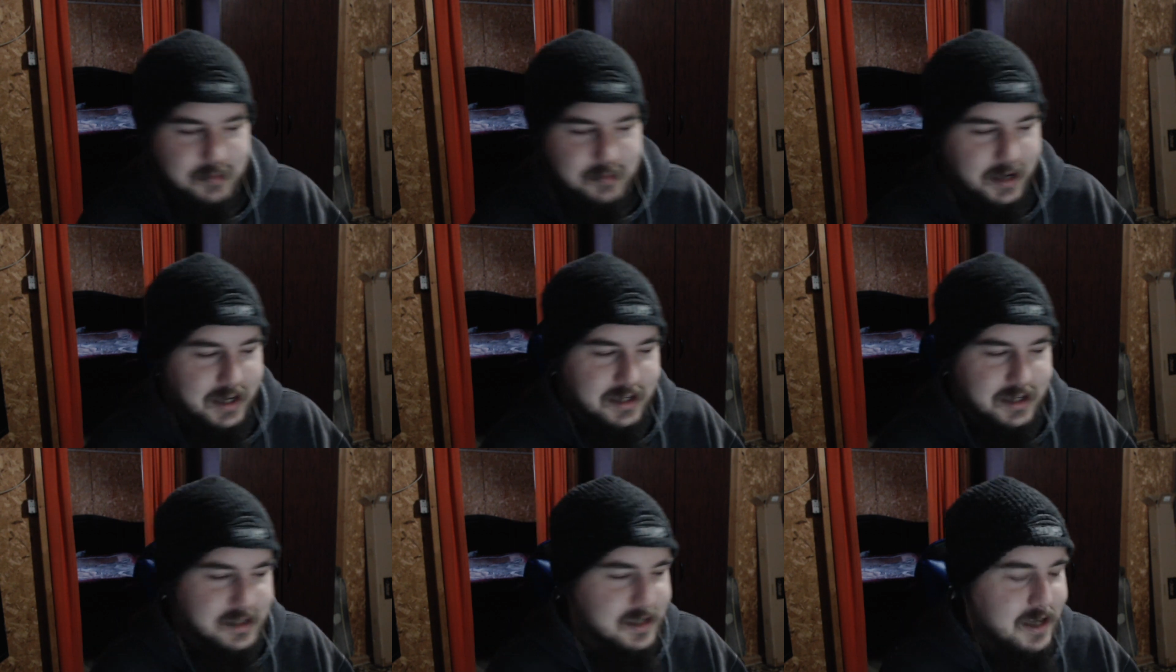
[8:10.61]

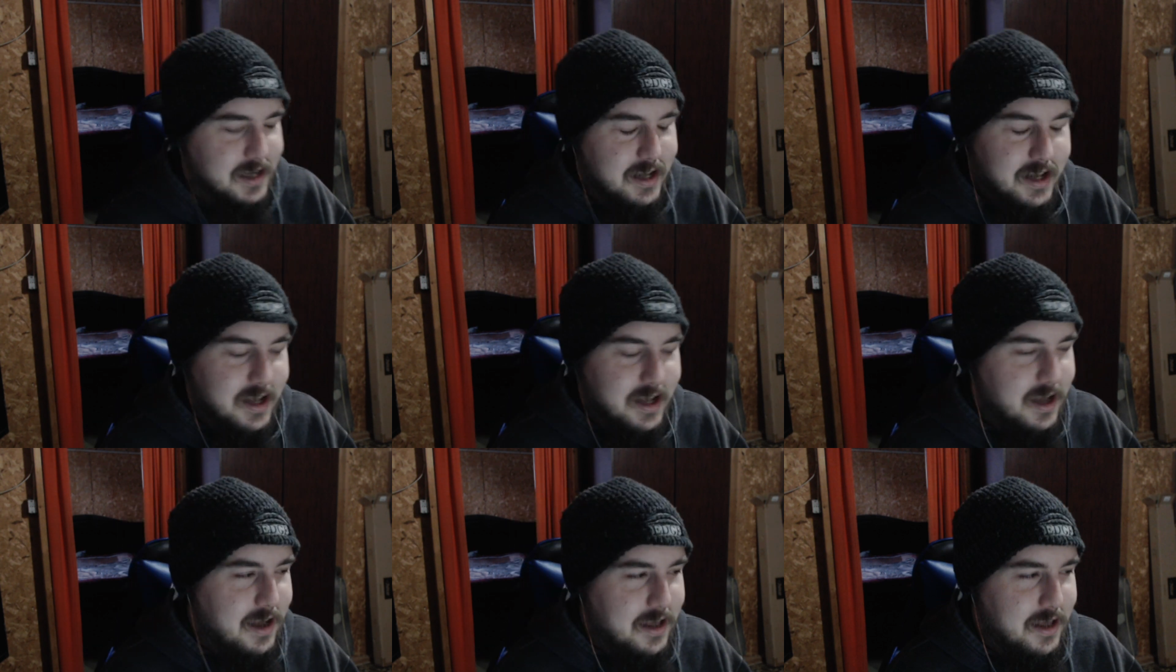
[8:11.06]
Like it's
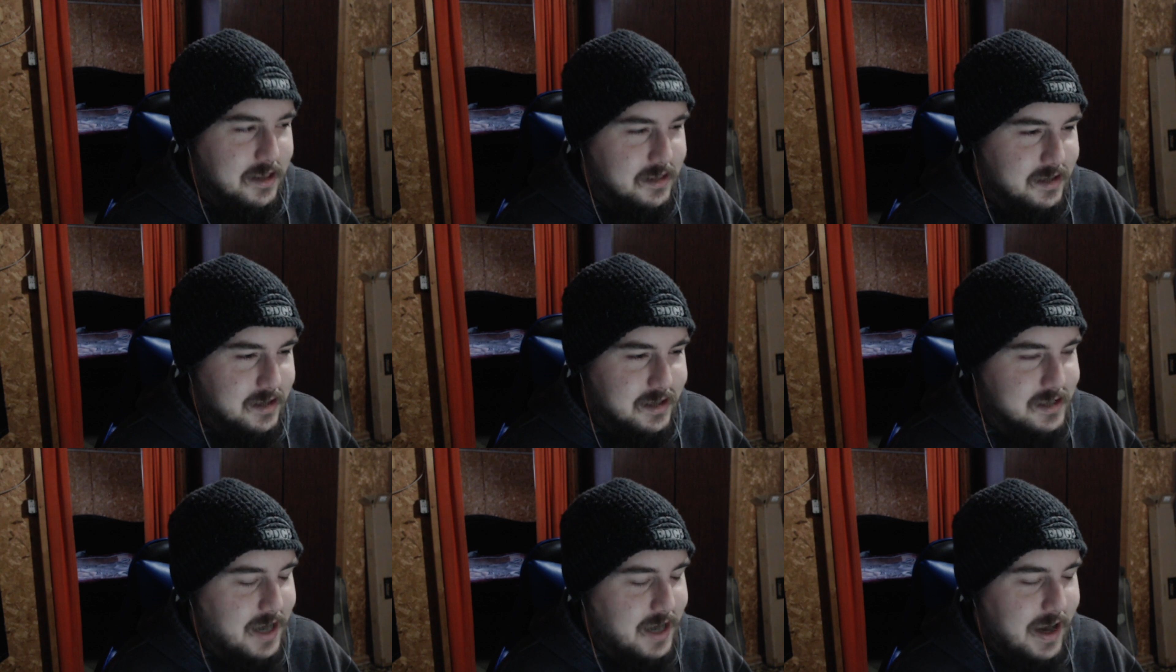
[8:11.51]

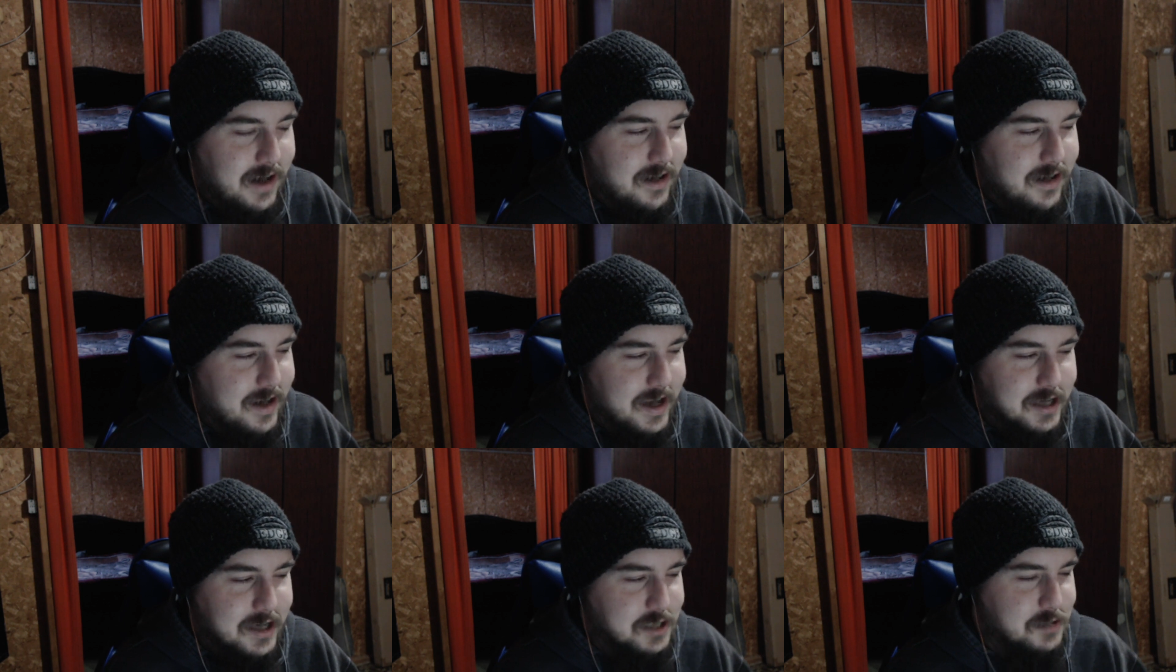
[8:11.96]
the entire
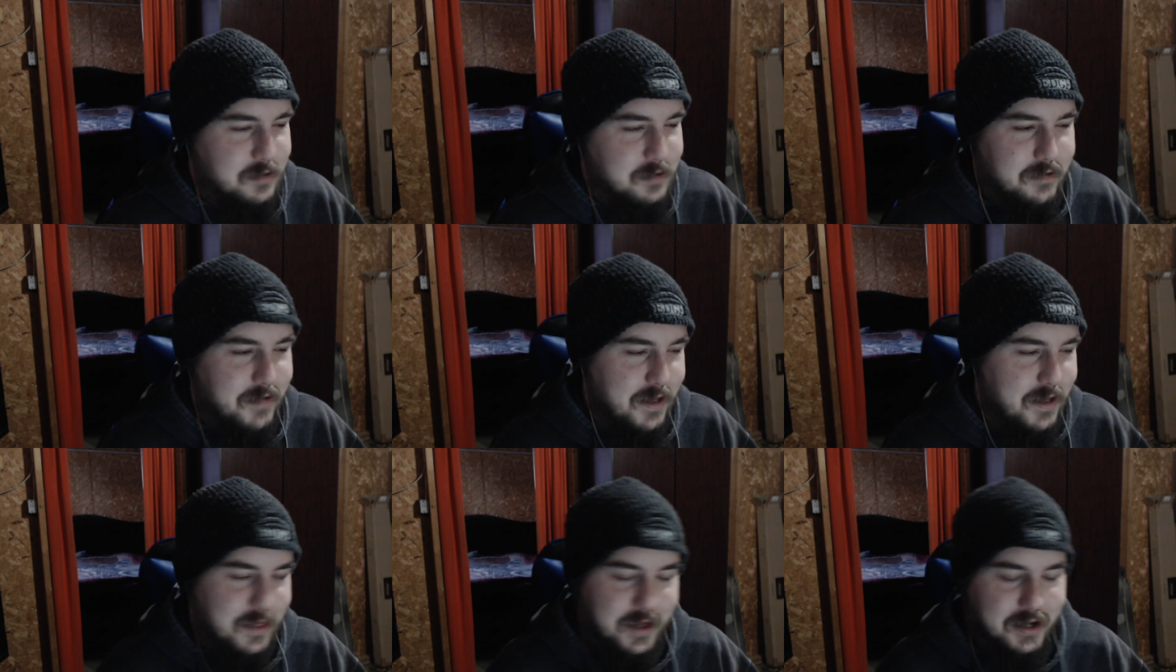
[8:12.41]
history of
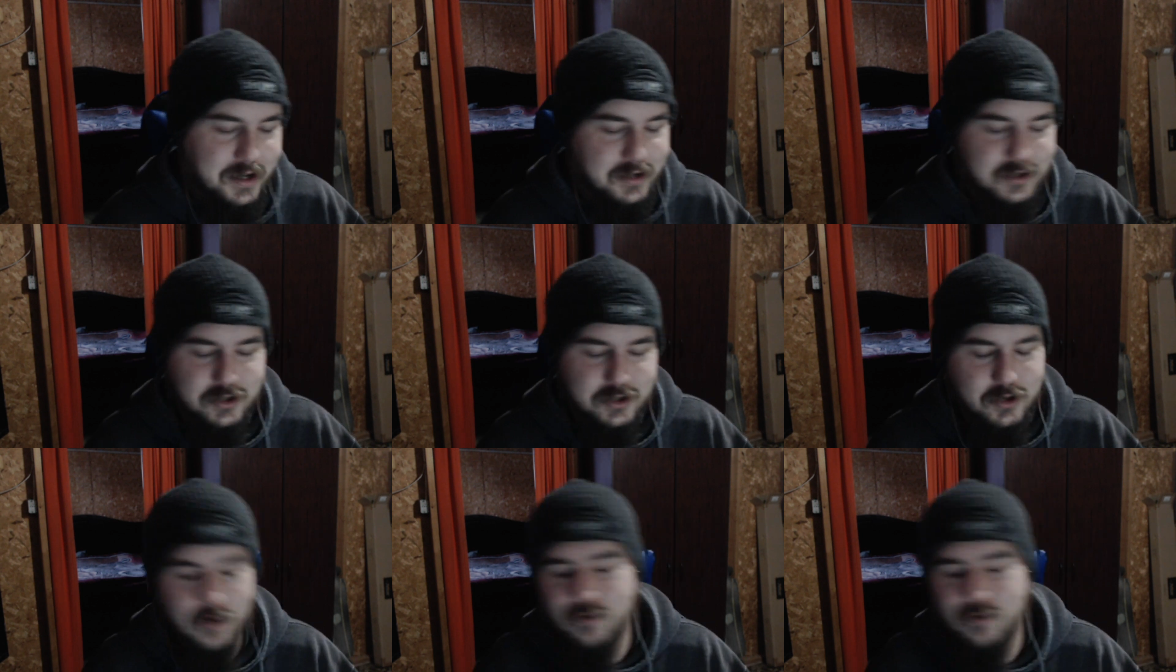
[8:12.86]
that thing is
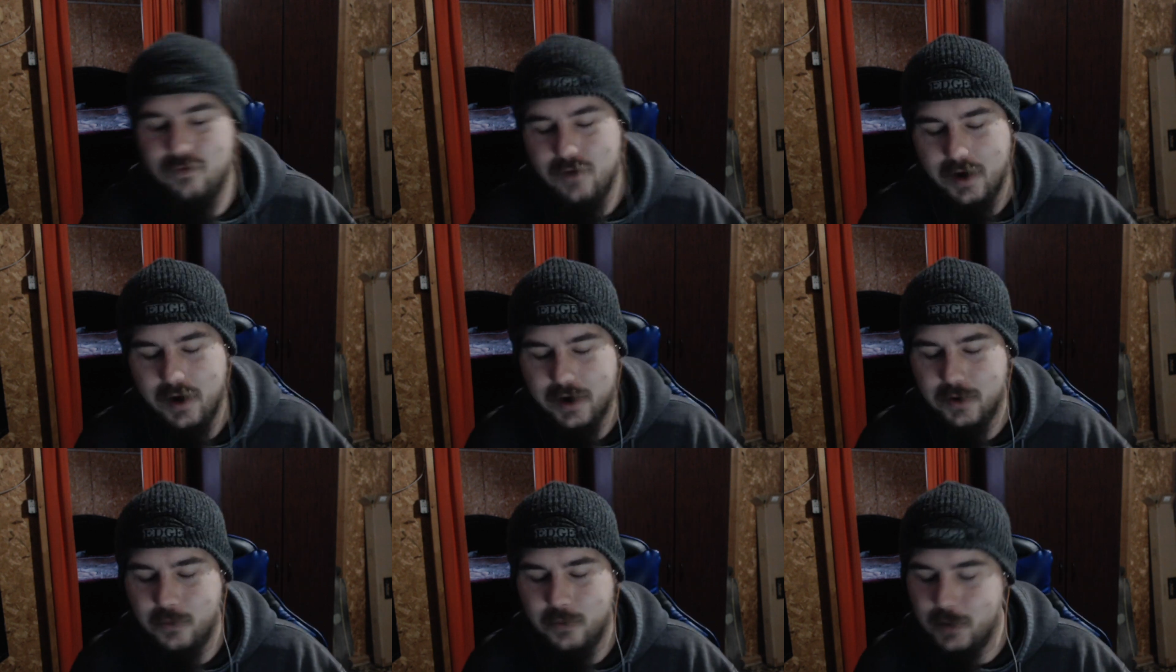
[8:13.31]
so
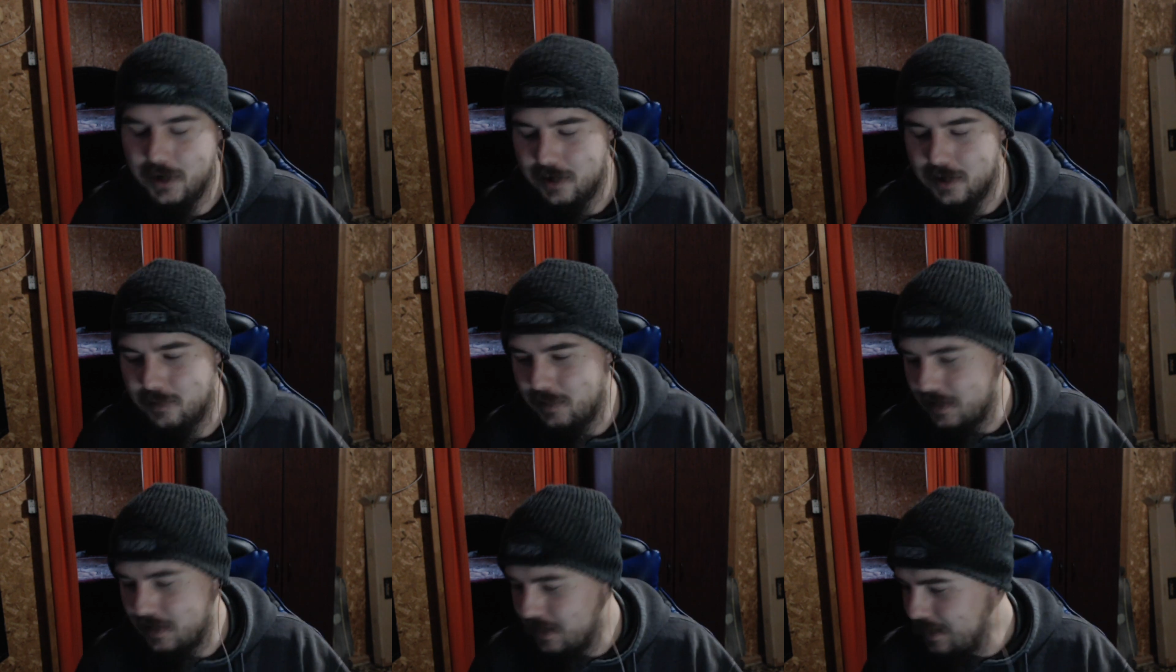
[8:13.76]
fucking
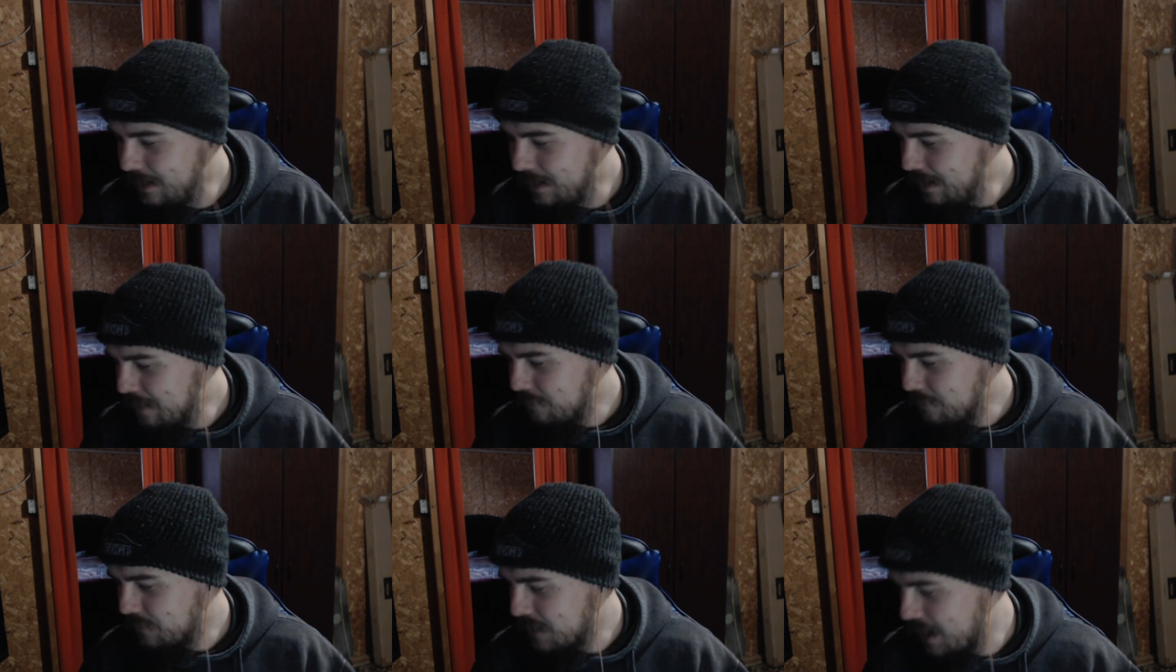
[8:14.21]
weird. But
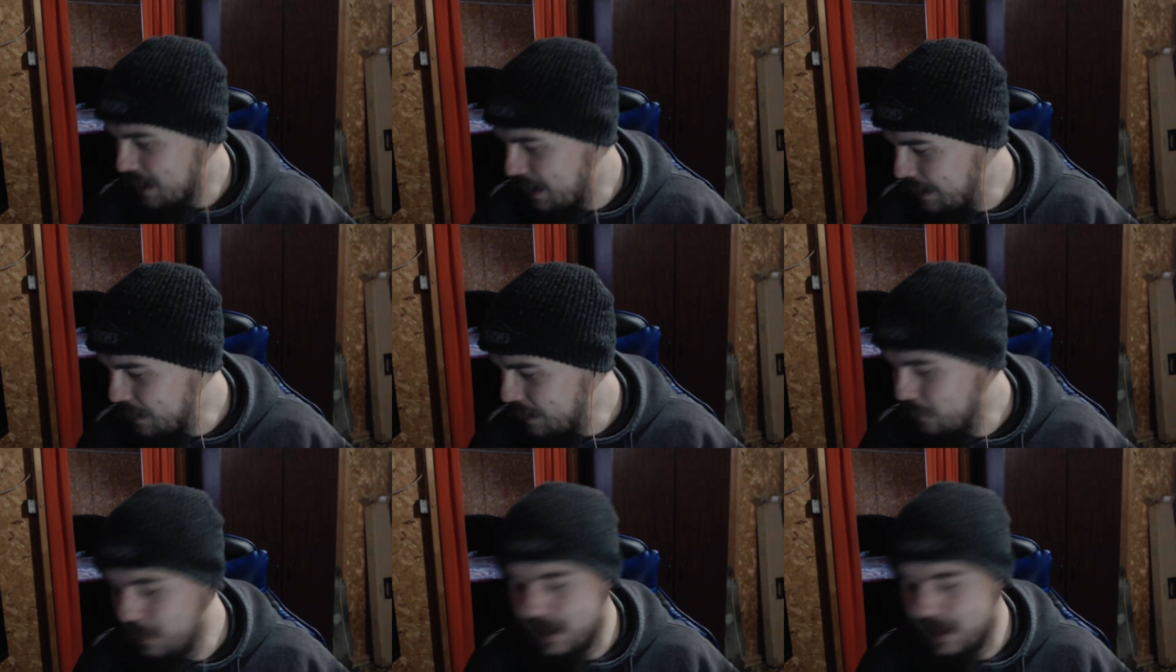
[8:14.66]

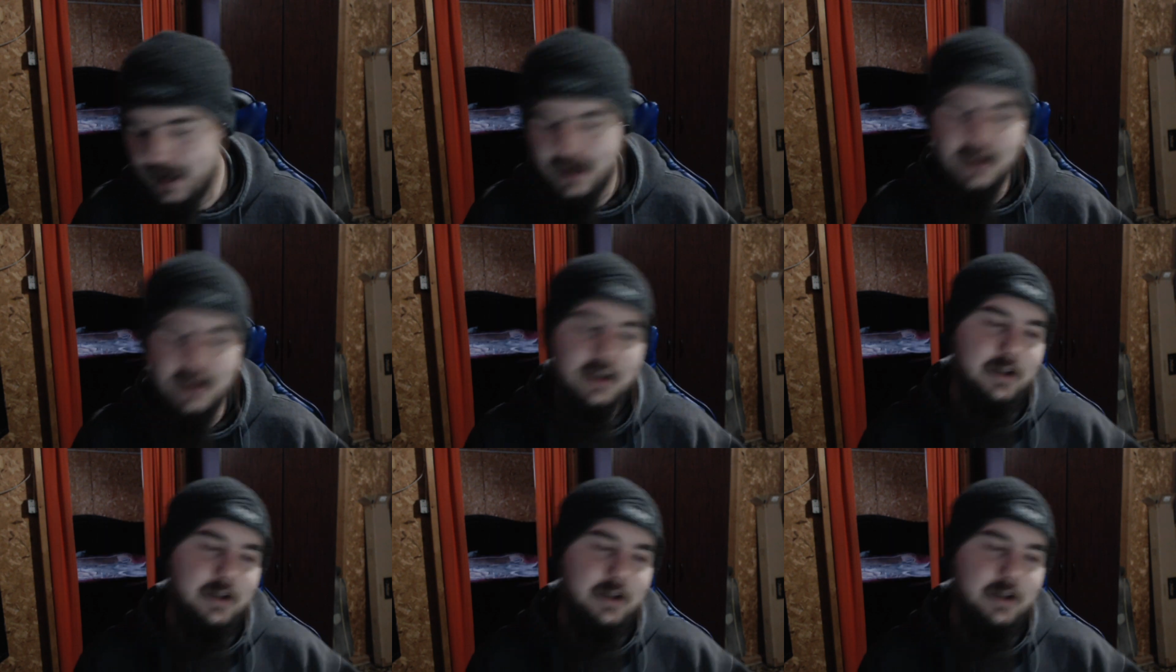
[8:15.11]
anyway,